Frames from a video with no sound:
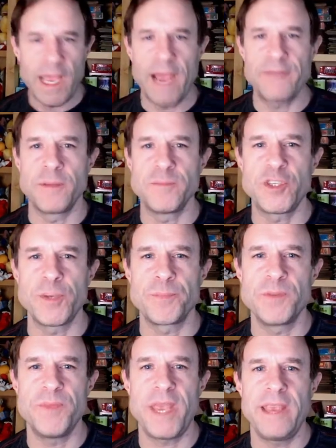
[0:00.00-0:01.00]
have them
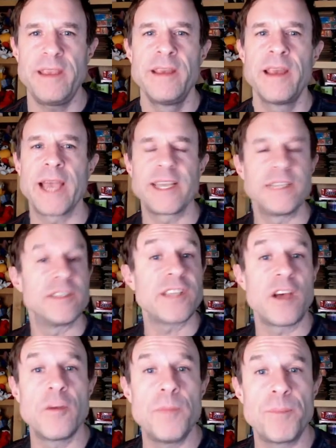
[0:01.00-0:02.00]
shipped to me, I can
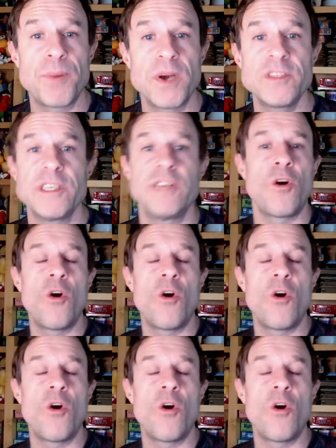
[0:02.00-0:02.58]
sell them in person,